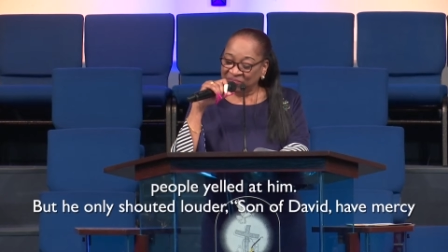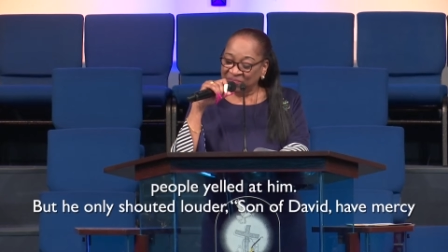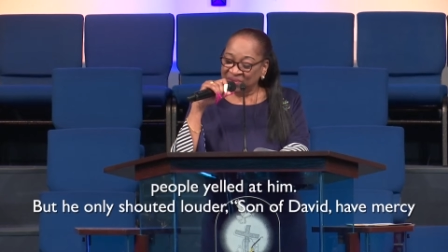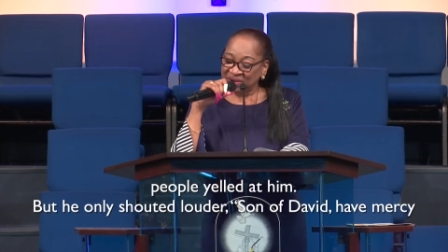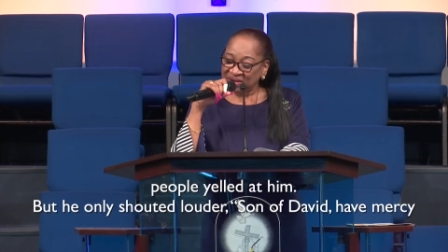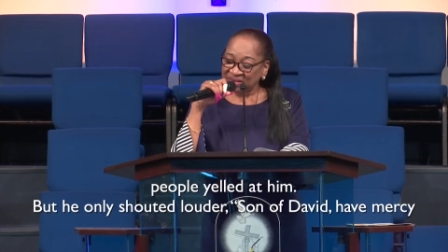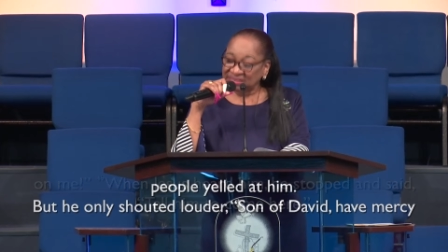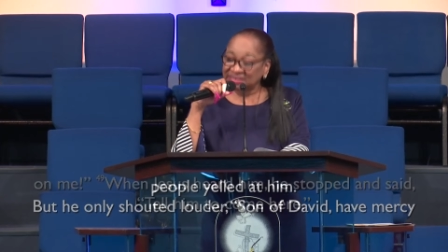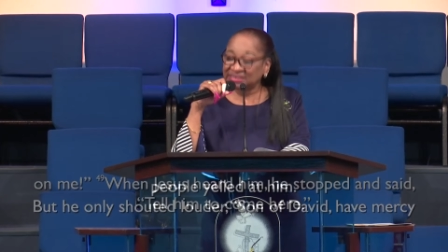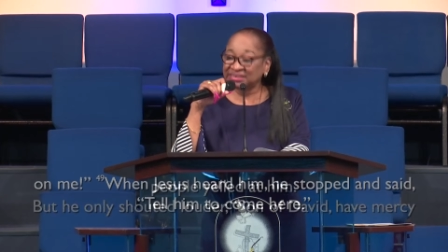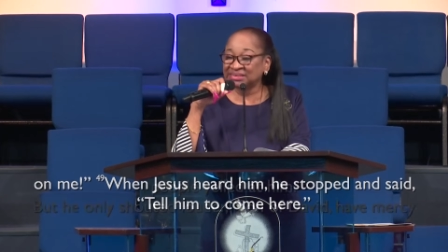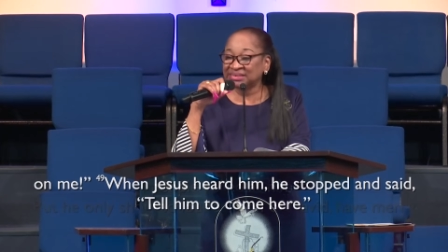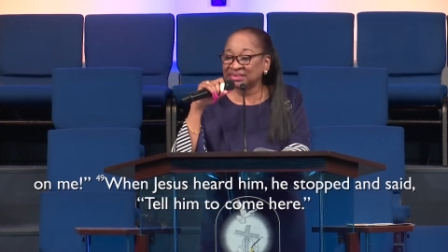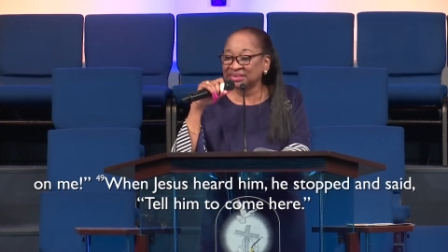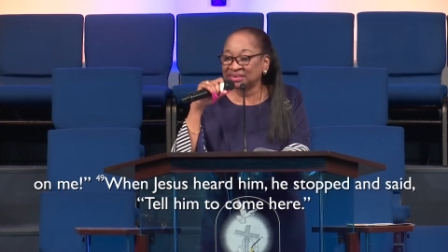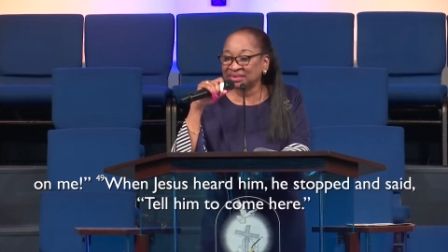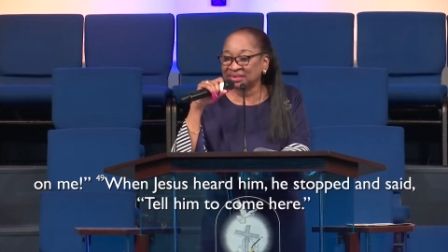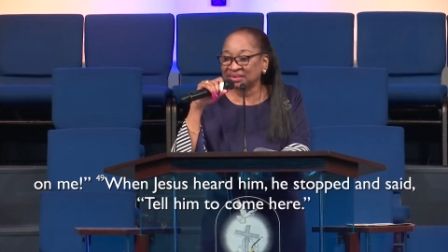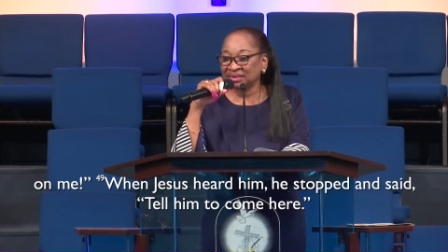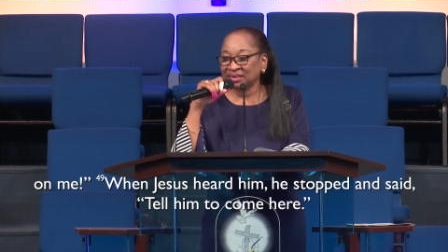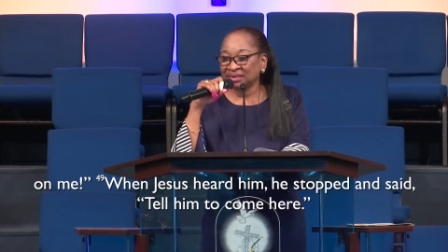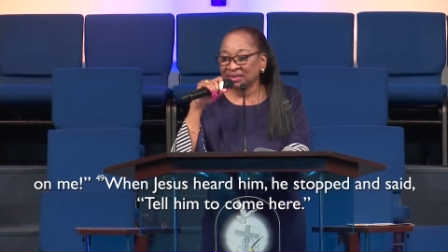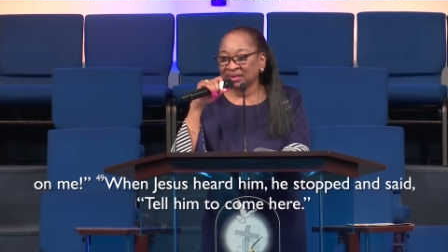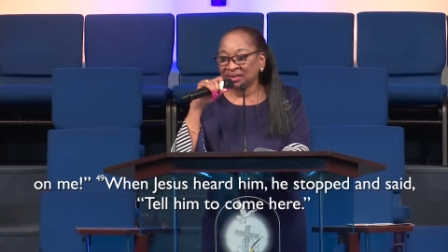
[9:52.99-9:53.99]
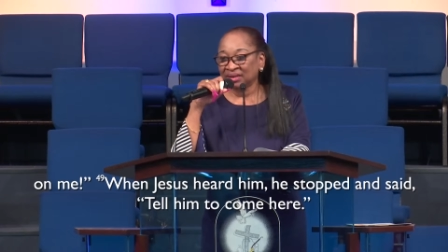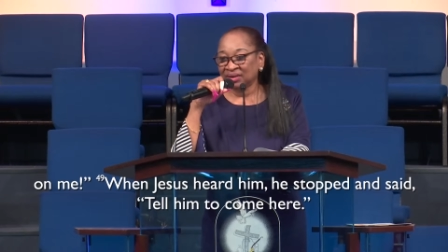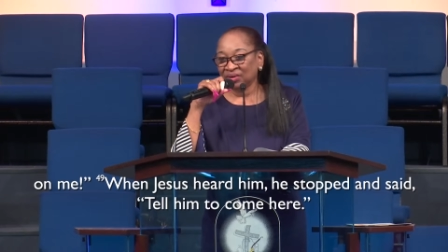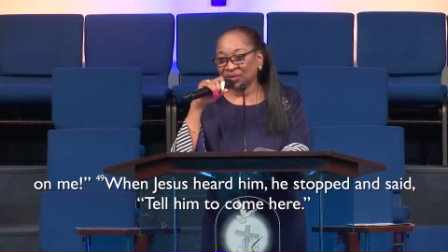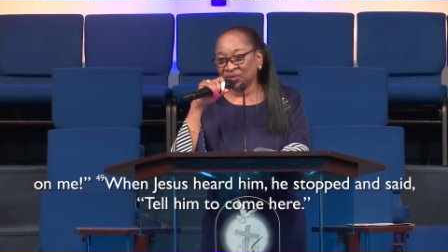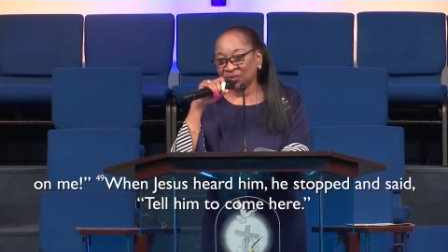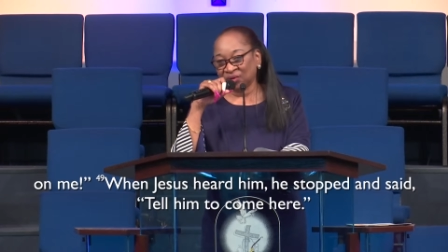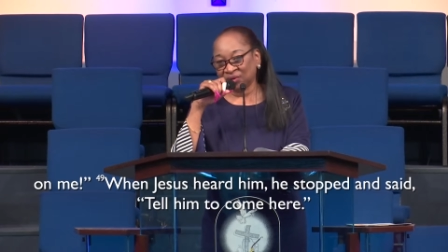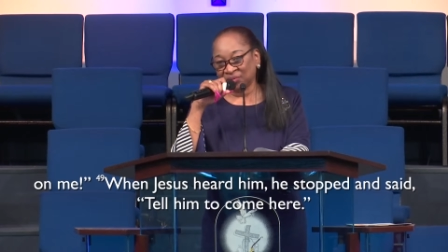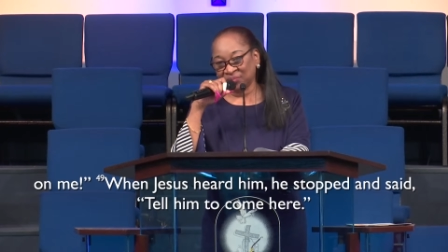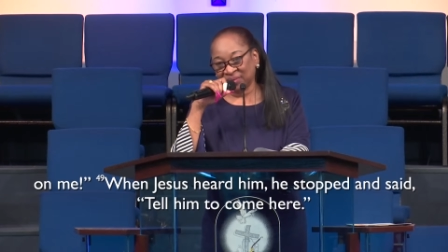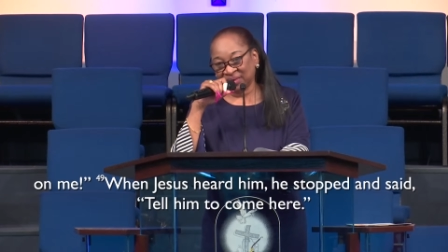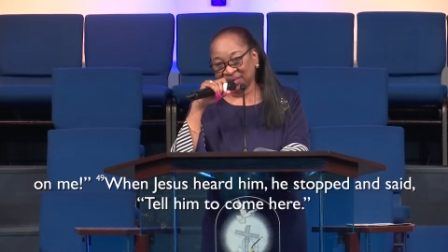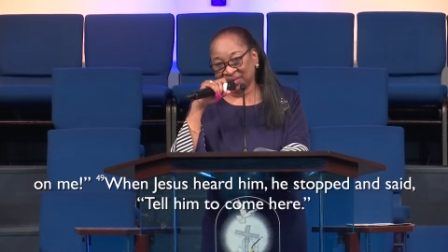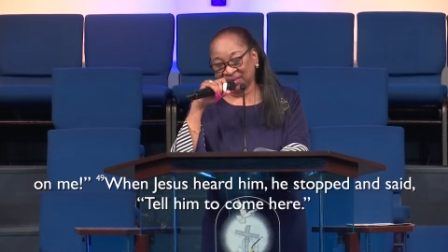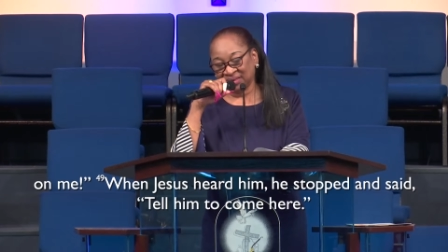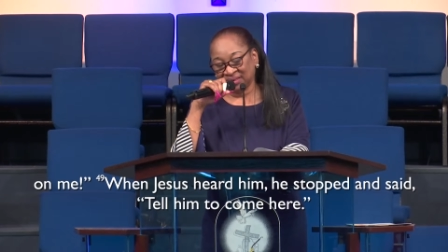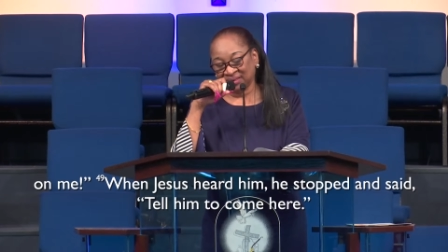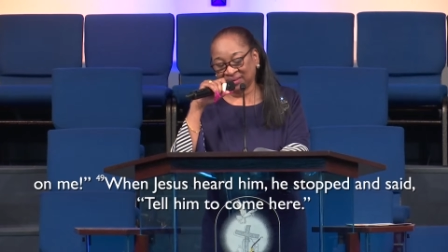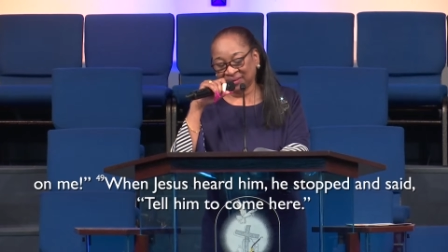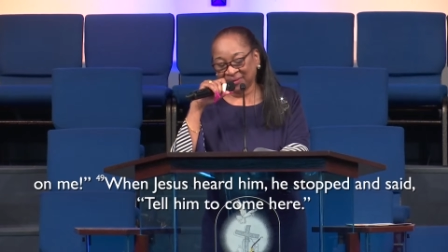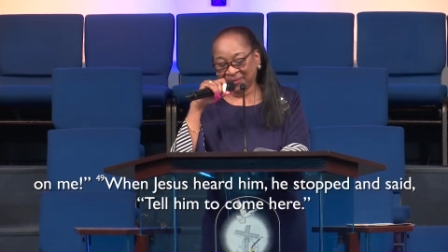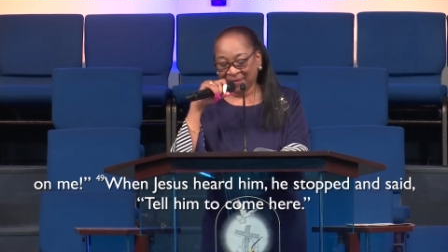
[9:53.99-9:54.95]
mercy on me.